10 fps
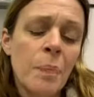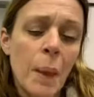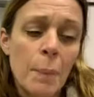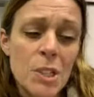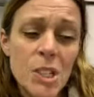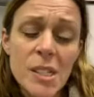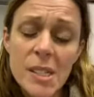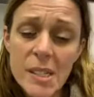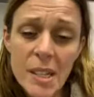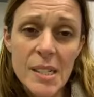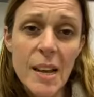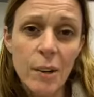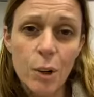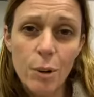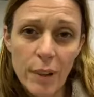But just to sit down
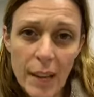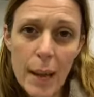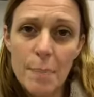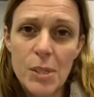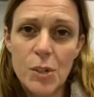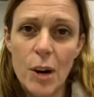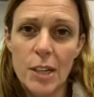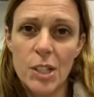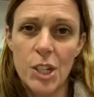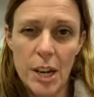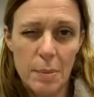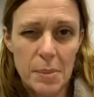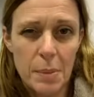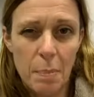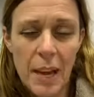and create abstract
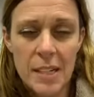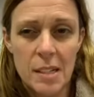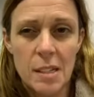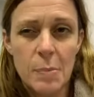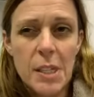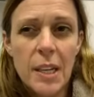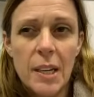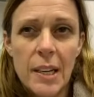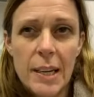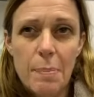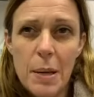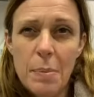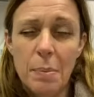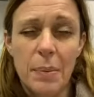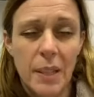shapes and patterns, and particularly
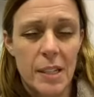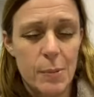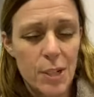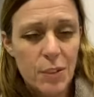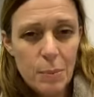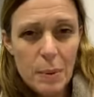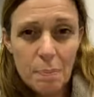people, especially